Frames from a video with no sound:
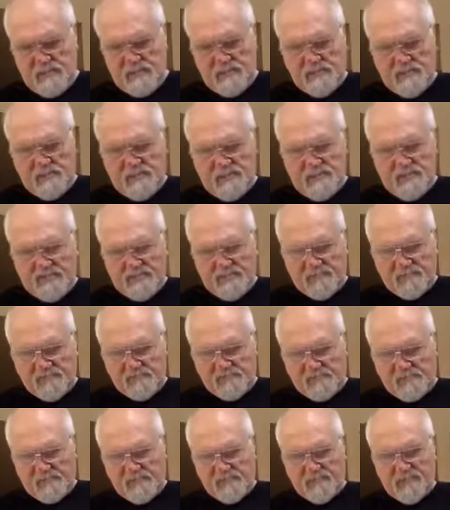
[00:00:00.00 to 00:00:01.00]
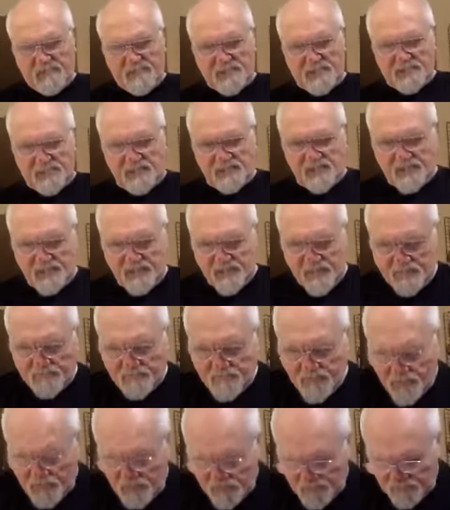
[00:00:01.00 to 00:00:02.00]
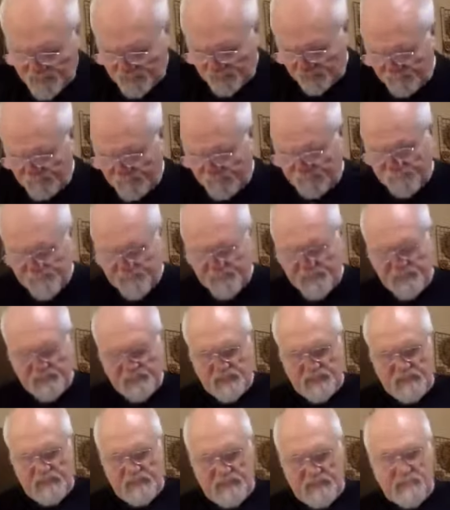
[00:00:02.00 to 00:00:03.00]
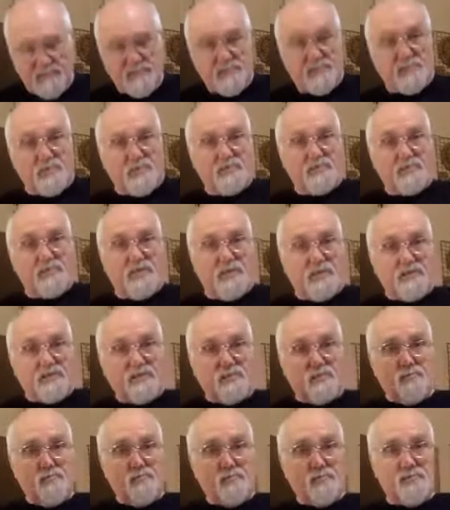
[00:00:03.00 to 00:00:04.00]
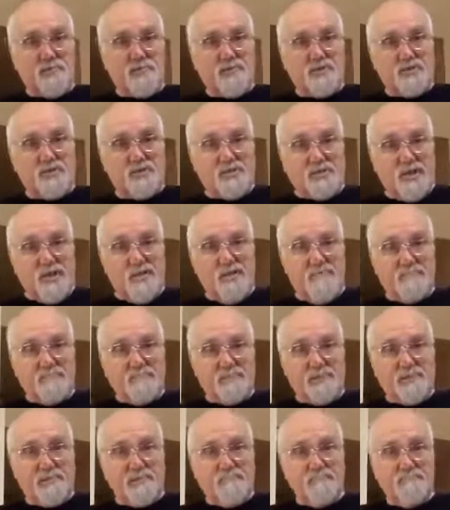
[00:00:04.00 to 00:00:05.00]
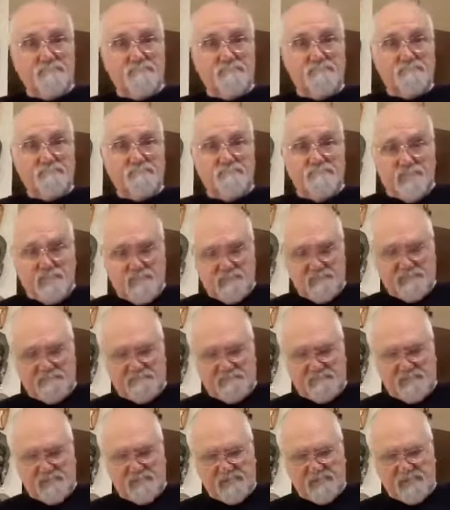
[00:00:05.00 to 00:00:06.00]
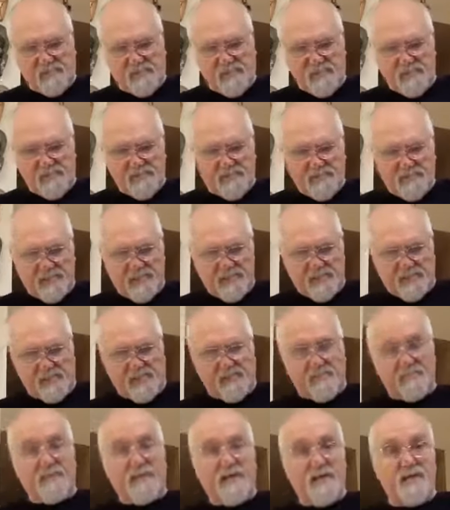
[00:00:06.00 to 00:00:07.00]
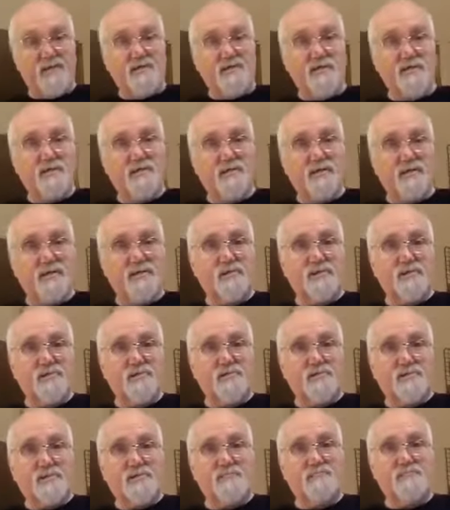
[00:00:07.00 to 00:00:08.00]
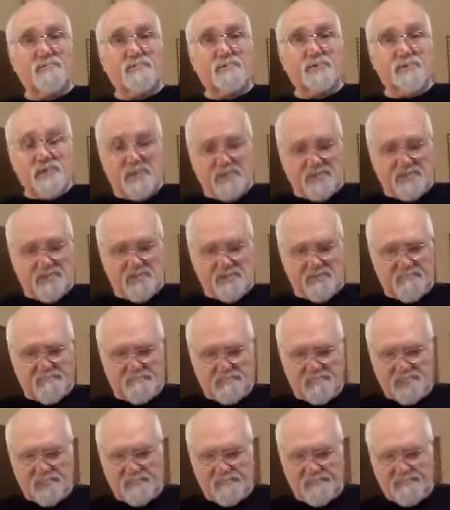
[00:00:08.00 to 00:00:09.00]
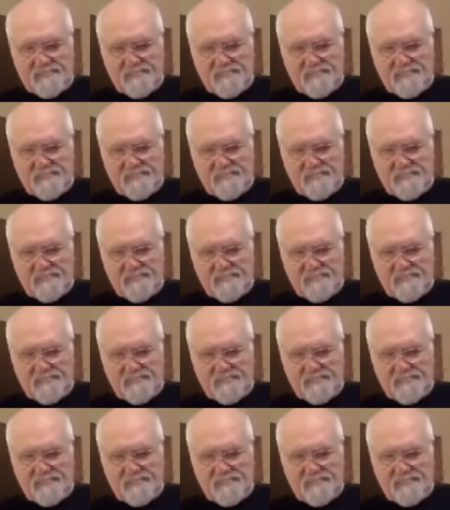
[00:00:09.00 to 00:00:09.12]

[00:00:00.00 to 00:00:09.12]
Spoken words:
going to have to rehearse this again. All right. To take the word stamps, put it vertically, and think of S I use for systems,